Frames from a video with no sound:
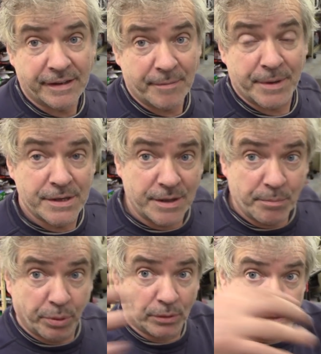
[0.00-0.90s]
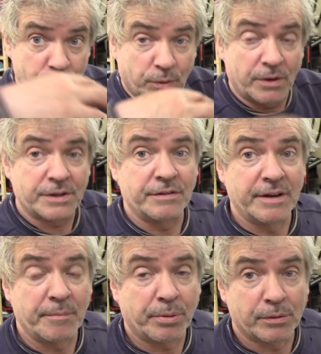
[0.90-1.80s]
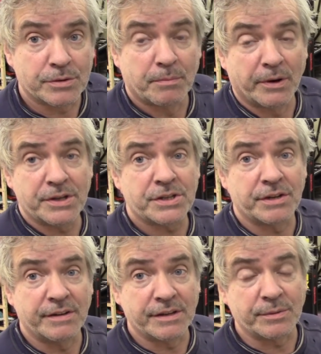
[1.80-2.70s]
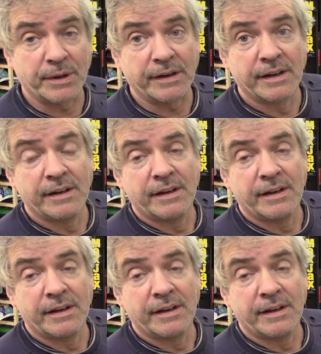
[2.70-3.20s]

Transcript: That means it pulls water and it pulls moisture into it.